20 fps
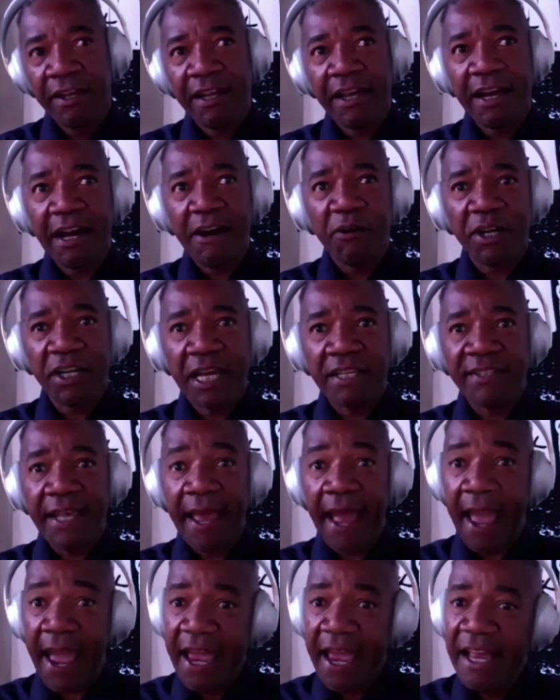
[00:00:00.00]
how can I
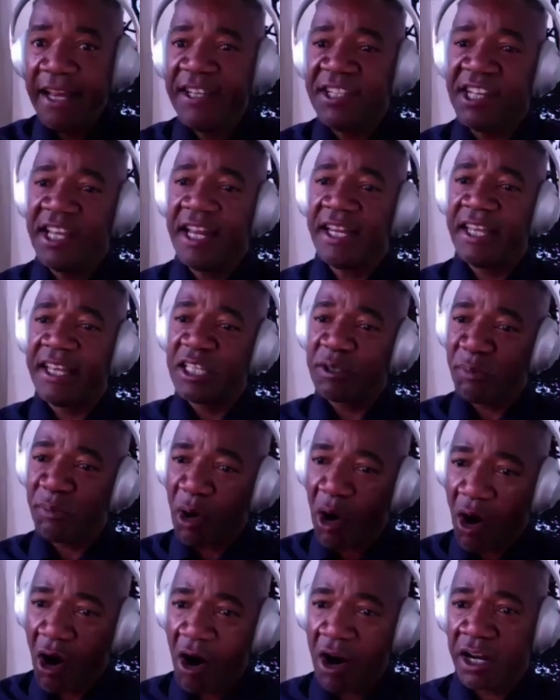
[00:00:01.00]
say, aging is
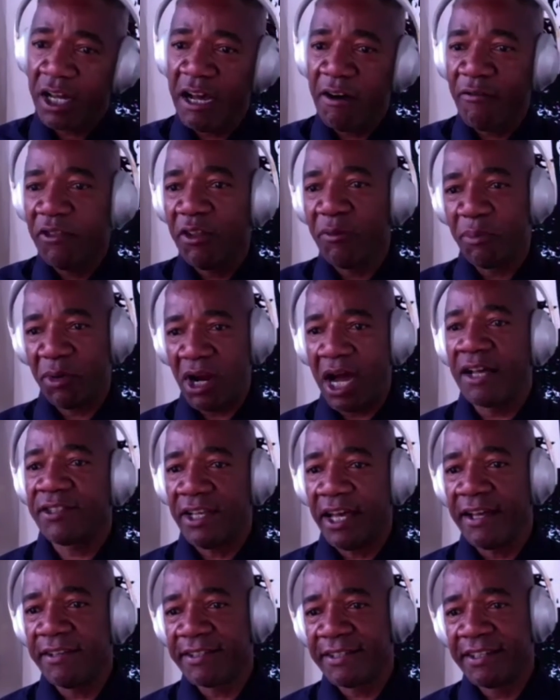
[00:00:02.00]
part of the
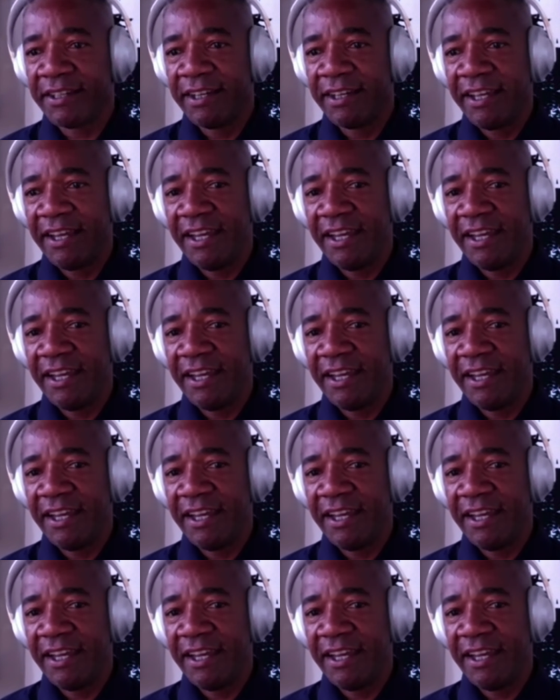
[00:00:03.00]
process.